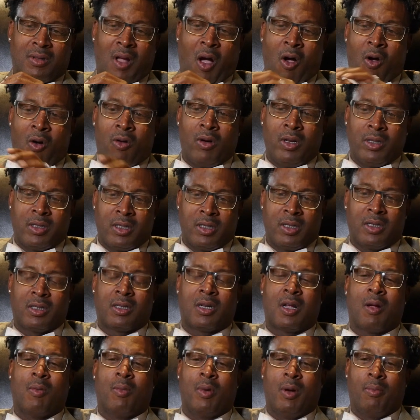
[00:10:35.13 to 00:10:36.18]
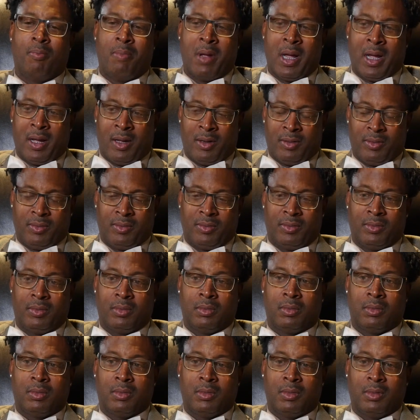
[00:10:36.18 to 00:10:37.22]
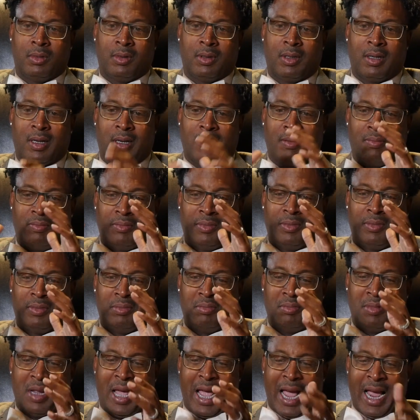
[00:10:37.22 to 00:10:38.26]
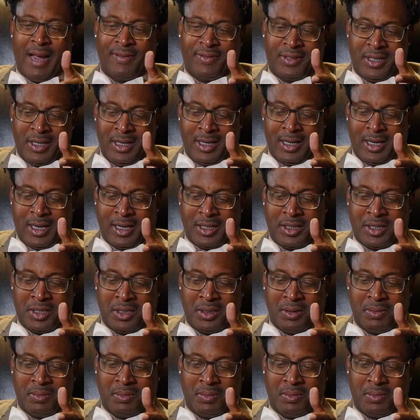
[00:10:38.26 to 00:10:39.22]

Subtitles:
all this is coming about after the election.